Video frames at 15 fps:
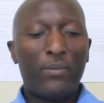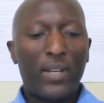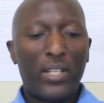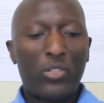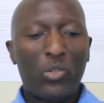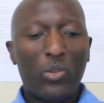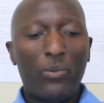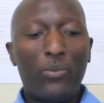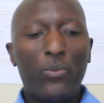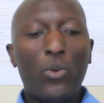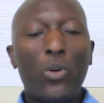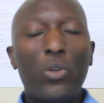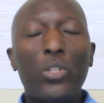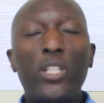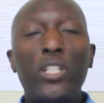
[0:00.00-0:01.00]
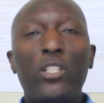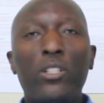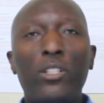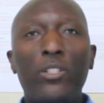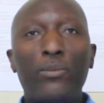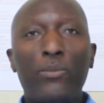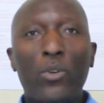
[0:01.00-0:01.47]
First of all,
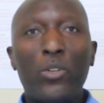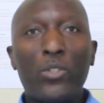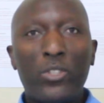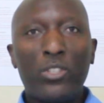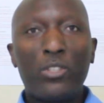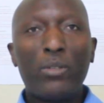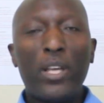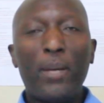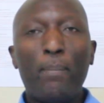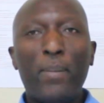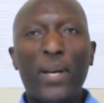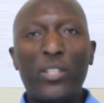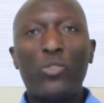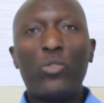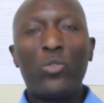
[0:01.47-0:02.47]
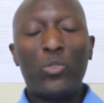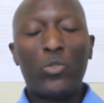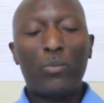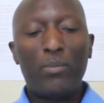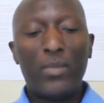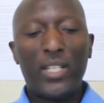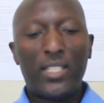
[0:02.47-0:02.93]
it involves a
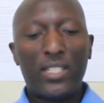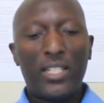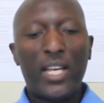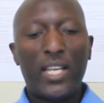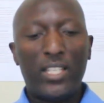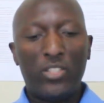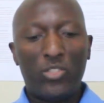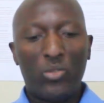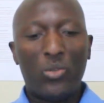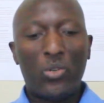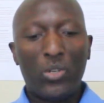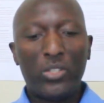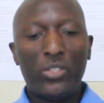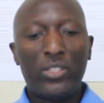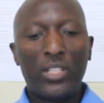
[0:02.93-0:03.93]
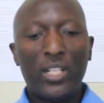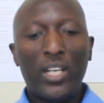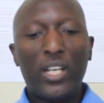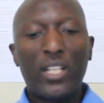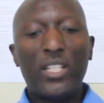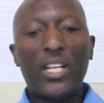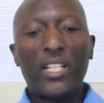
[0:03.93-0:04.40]
person to master his roles,
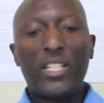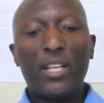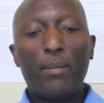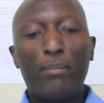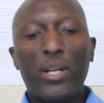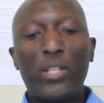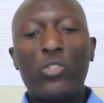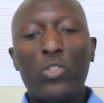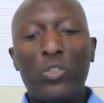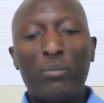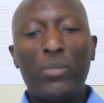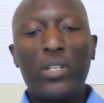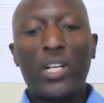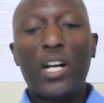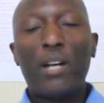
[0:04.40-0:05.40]
that a person